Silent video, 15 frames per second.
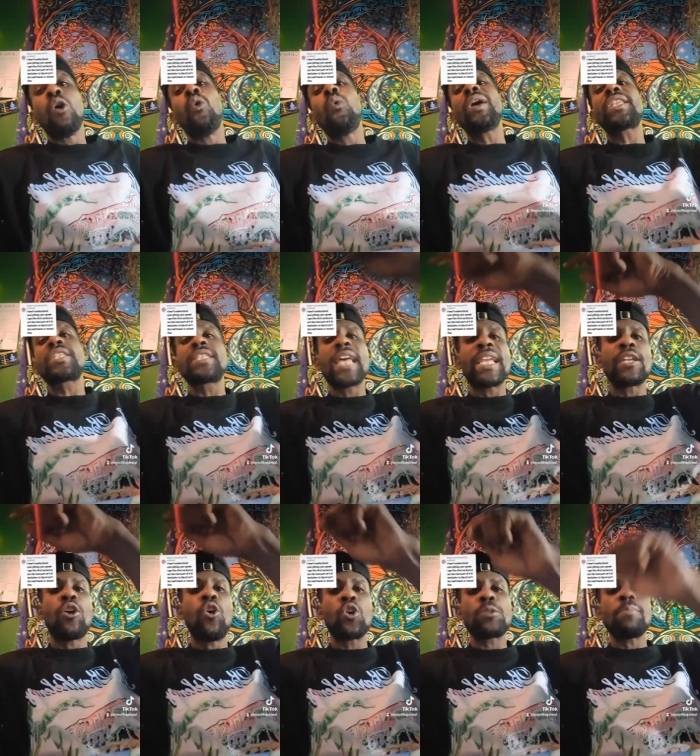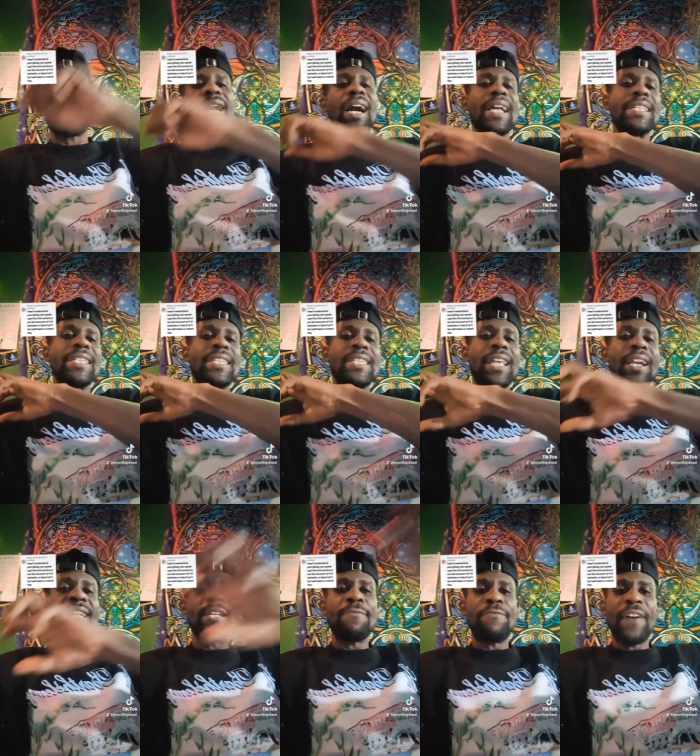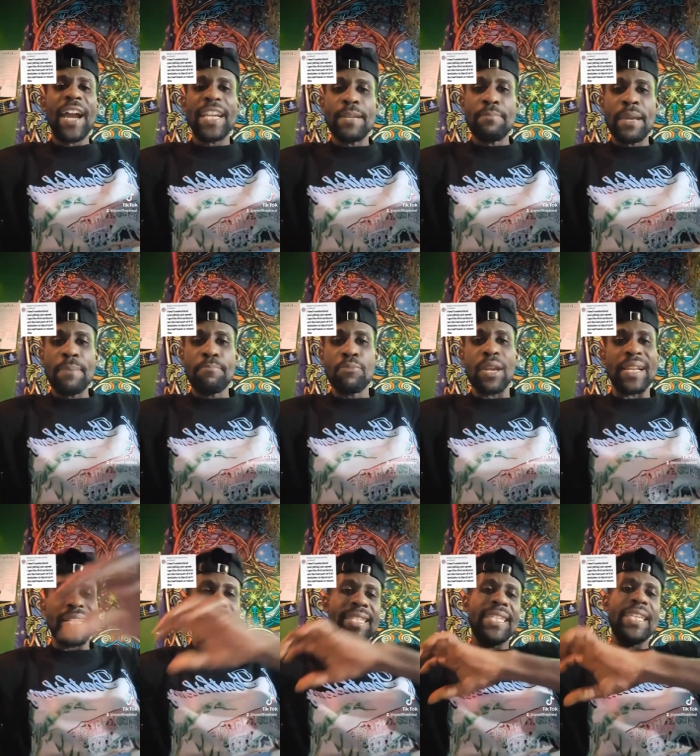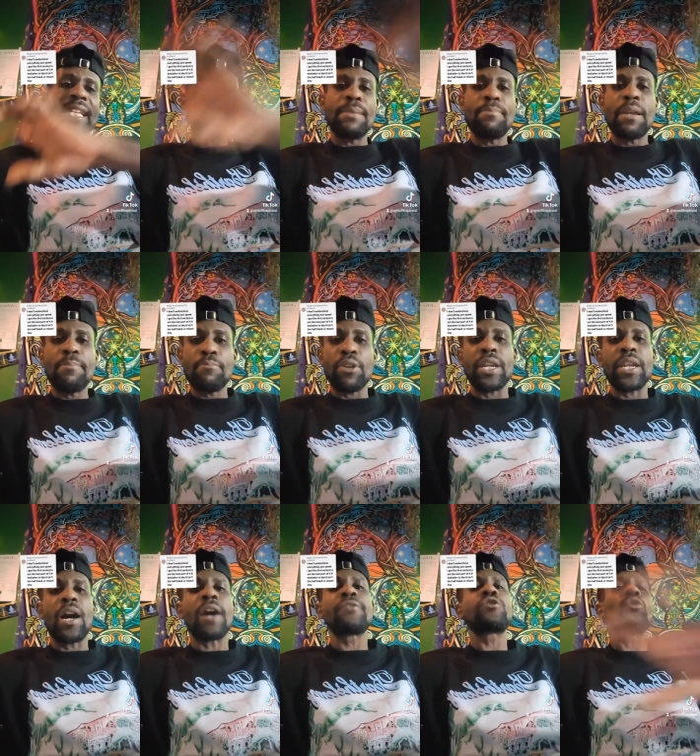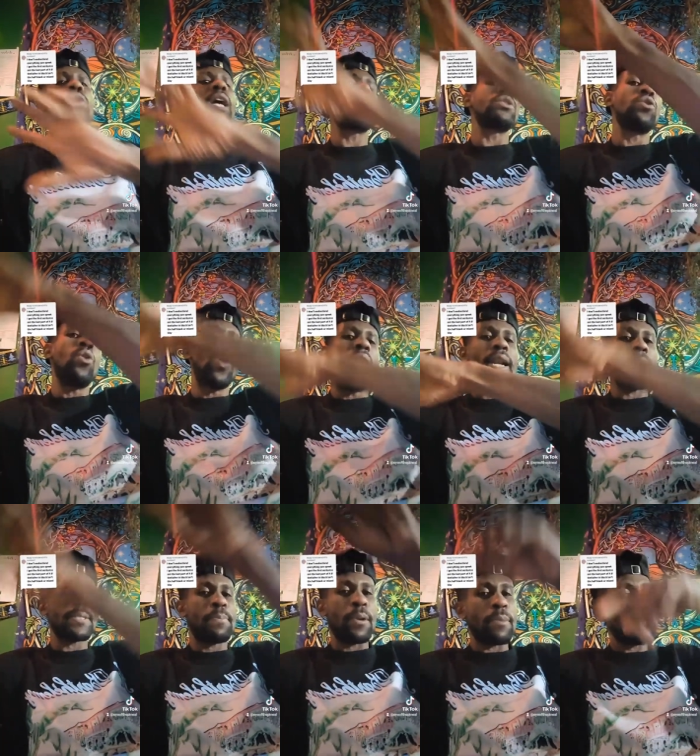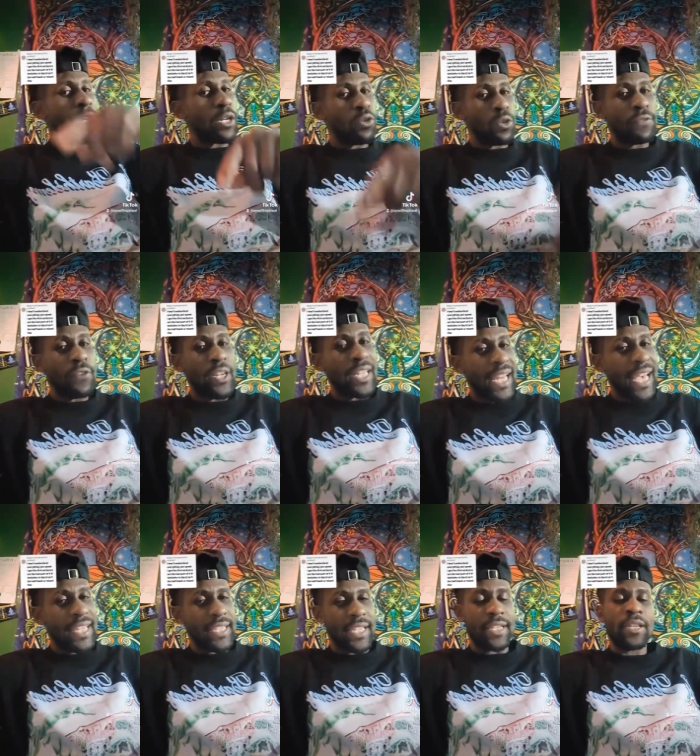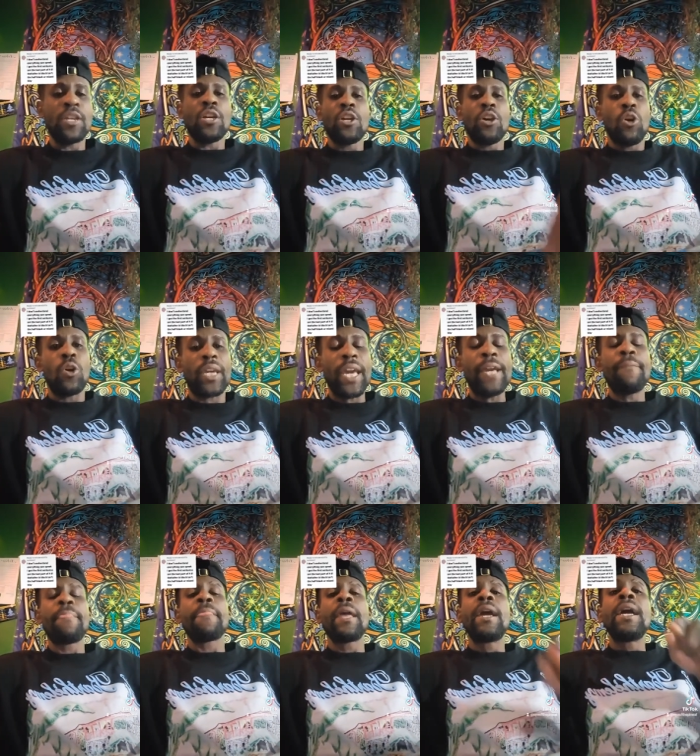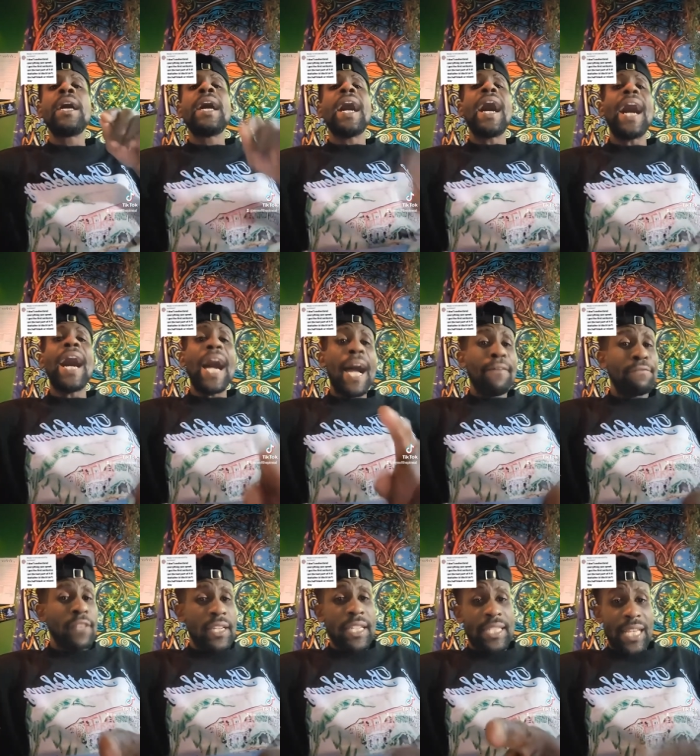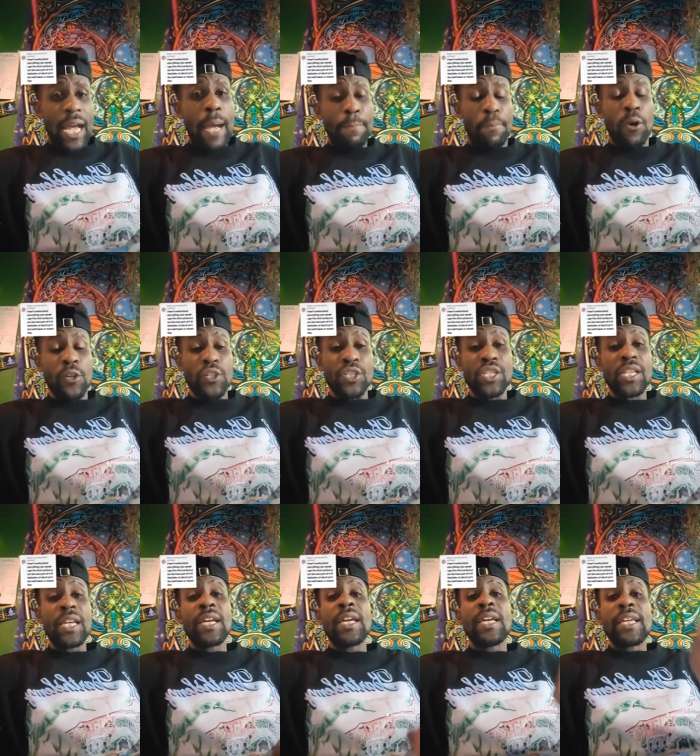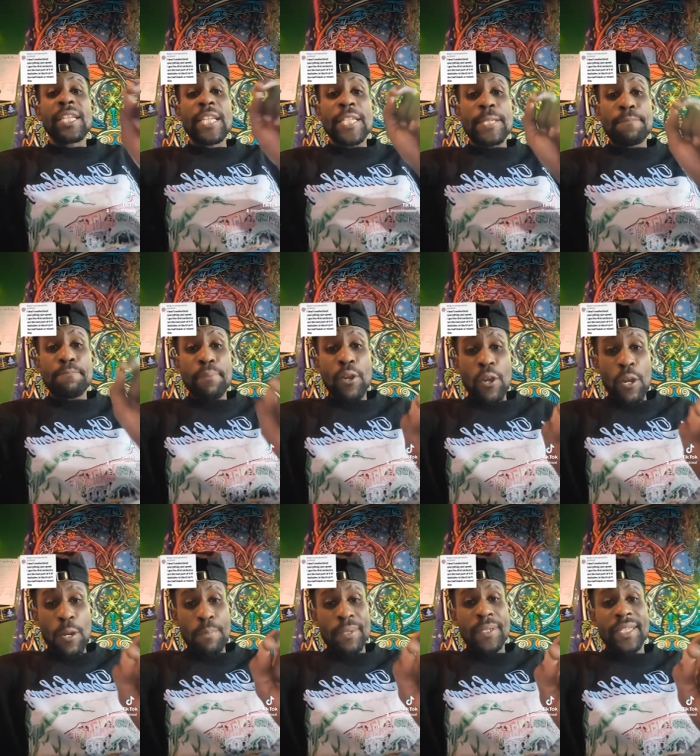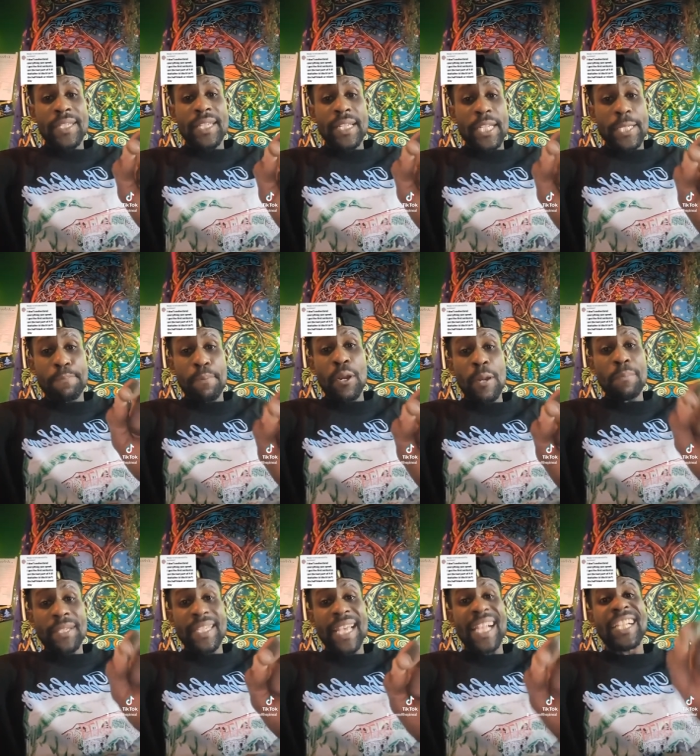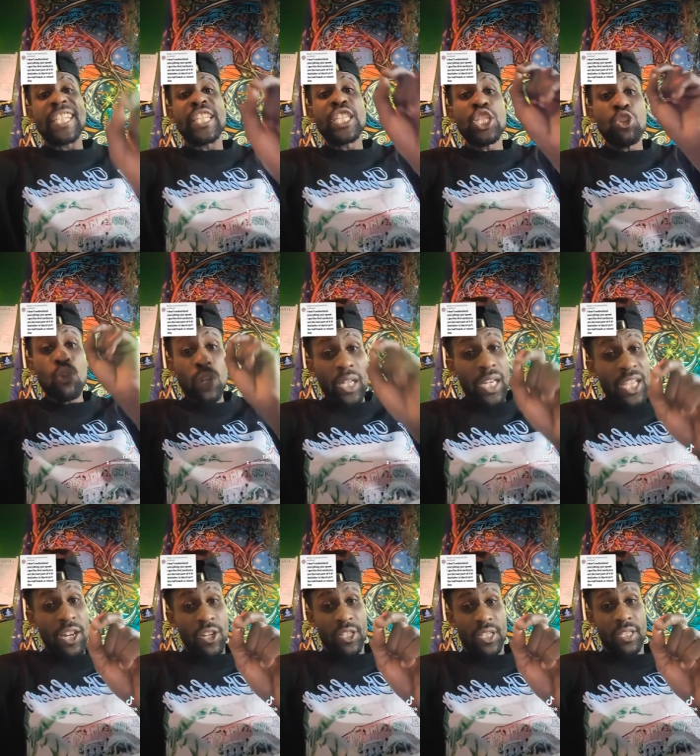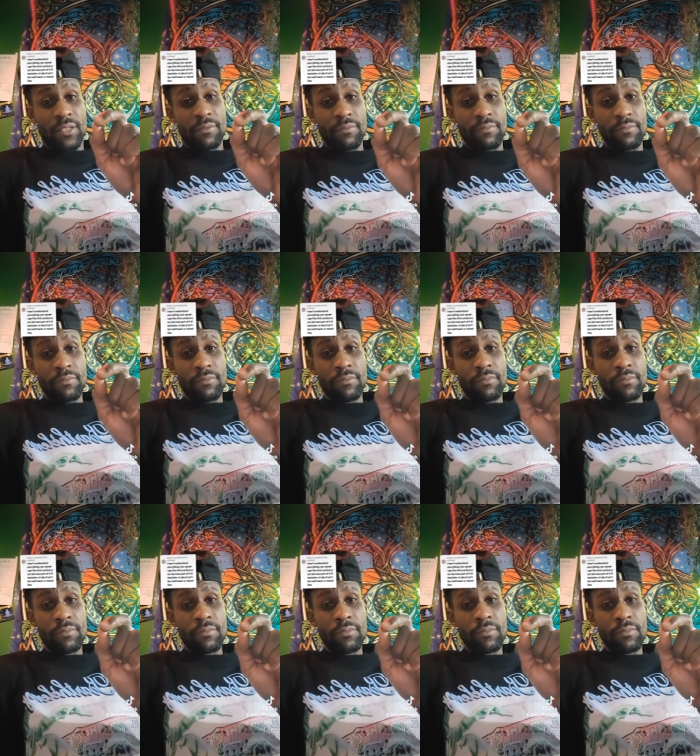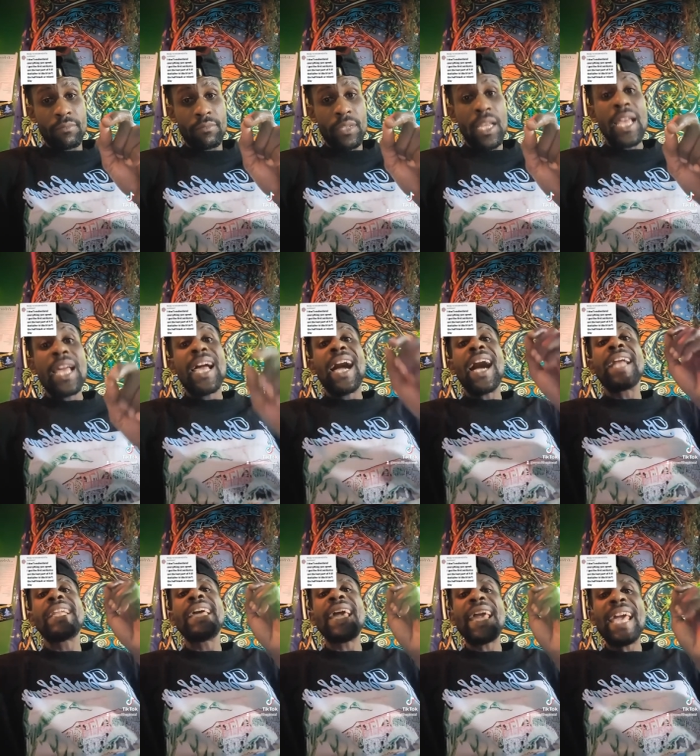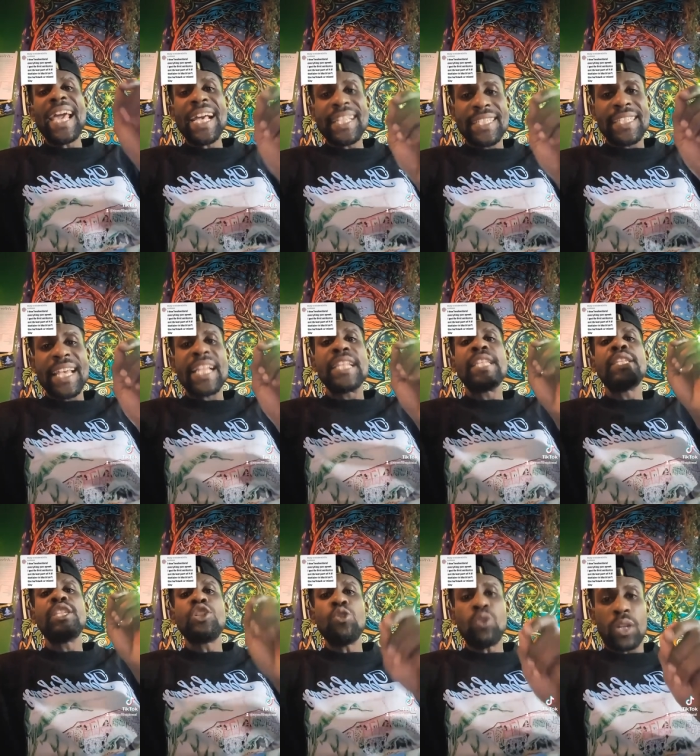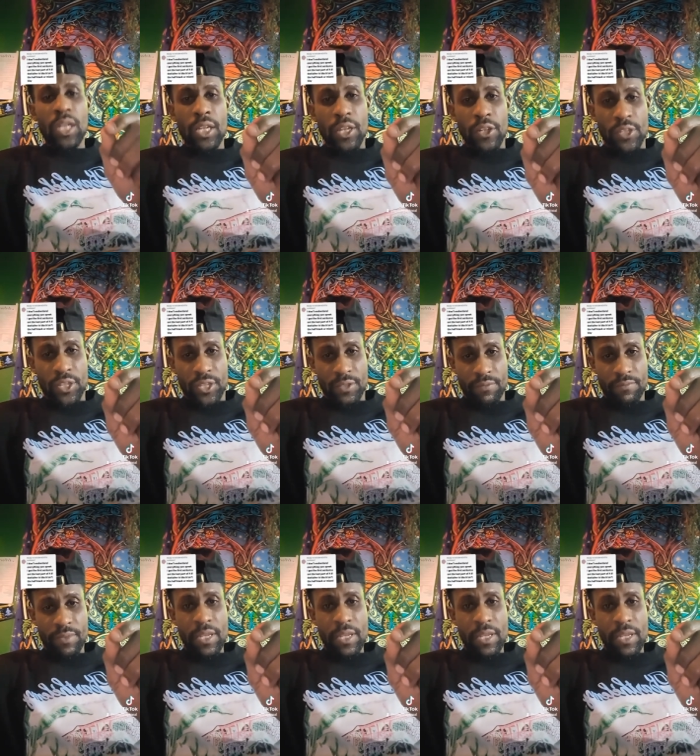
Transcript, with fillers: which then goes back and solidify the membrane, seal the membrane off so that no other sperm cell could fertilize it. Okay? After this happens, the sperms, the sperm cell nucleus and the egg cell nucleus